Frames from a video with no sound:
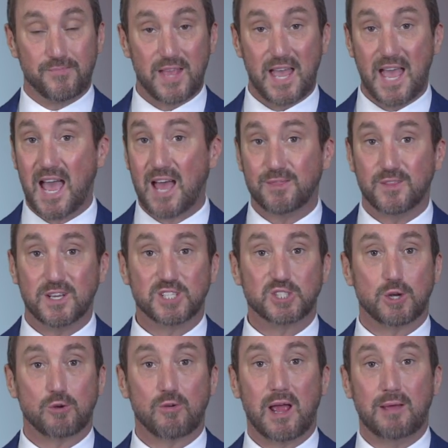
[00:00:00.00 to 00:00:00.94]
At this
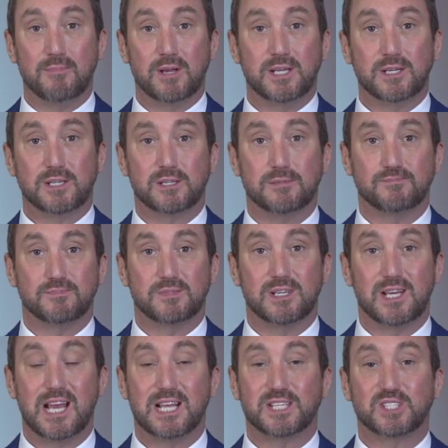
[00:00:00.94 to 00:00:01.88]
arraignment,
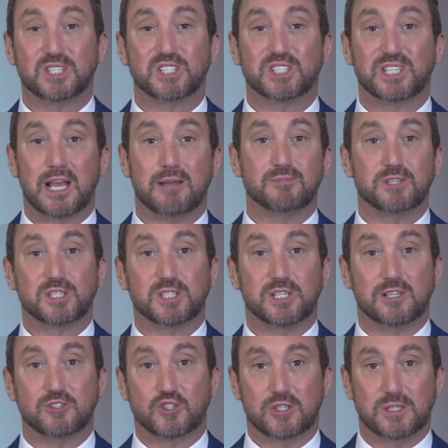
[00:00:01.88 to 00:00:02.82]
it's the same
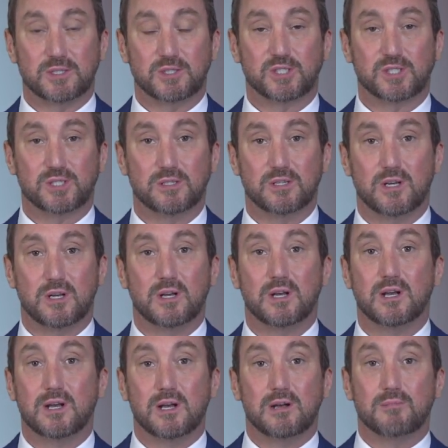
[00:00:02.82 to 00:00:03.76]
decisions.
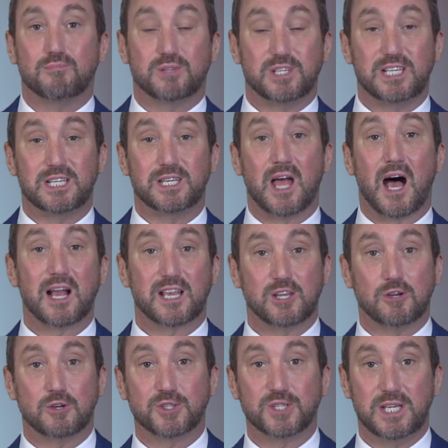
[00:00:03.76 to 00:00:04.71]
Plead not
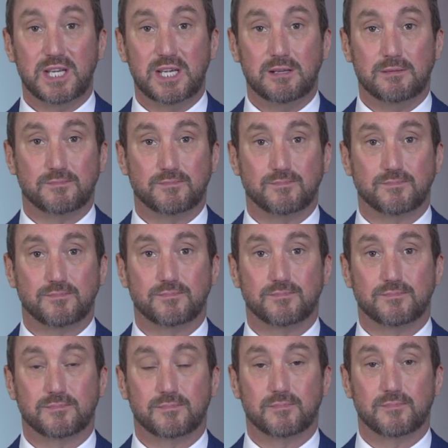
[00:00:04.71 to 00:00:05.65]
guilty
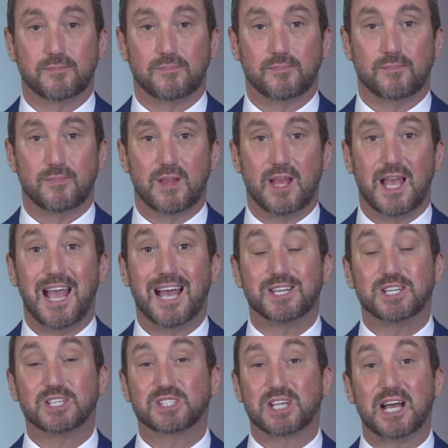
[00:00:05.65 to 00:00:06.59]
and
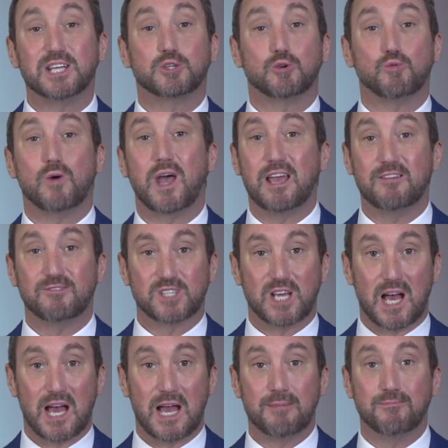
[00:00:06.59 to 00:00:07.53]
decide to waive
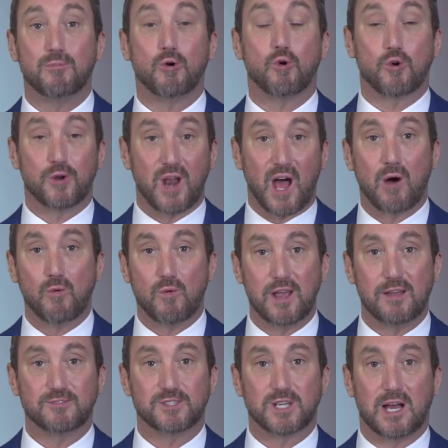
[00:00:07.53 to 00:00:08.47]
time or not
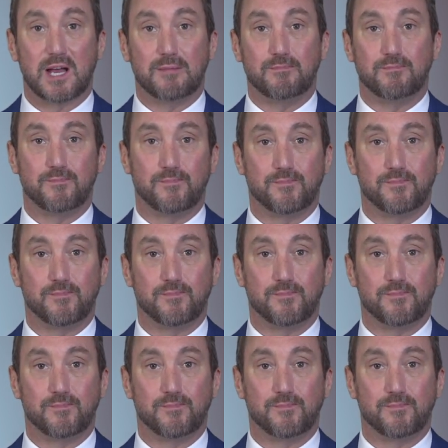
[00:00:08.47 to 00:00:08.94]
waive time.